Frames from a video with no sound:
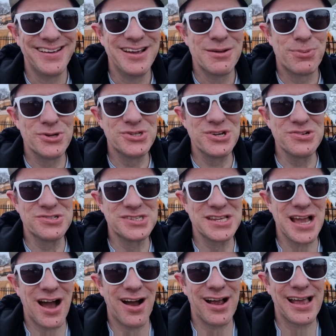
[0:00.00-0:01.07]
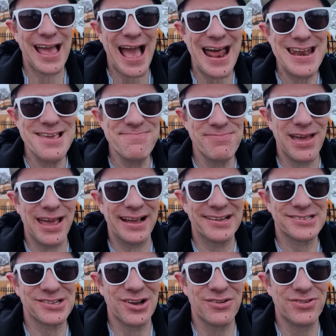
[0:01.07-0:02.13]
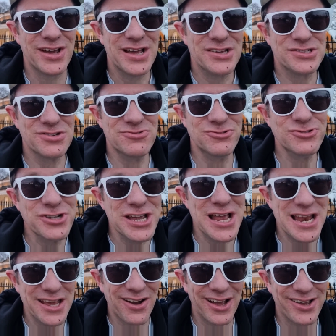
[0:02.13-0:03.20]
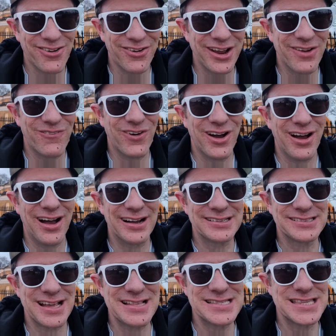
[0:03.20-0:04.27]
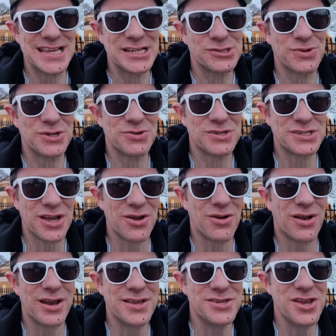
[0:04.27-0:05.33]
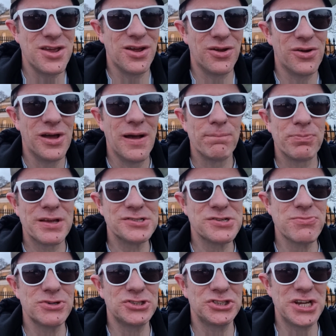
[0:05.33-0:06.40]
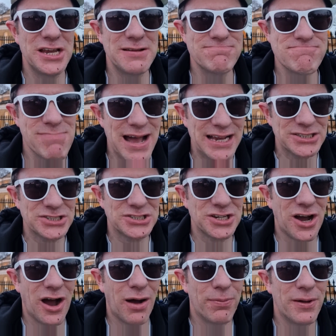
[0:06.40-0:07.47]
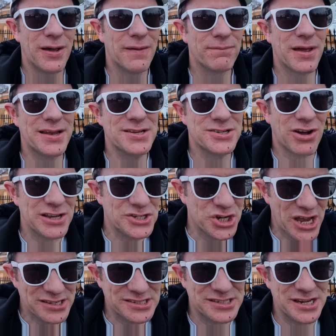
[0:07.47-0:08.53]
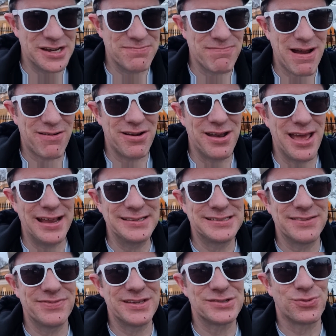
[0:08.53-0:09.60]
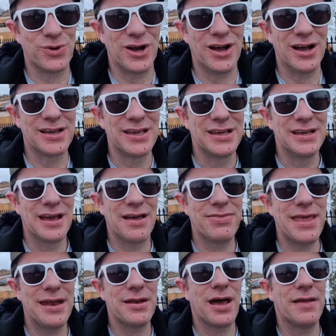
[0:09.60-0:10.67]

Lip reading: produced the uncanny mix of some really iconic works and things which were totally new, as the machine mashed up and digested and marinated this work and then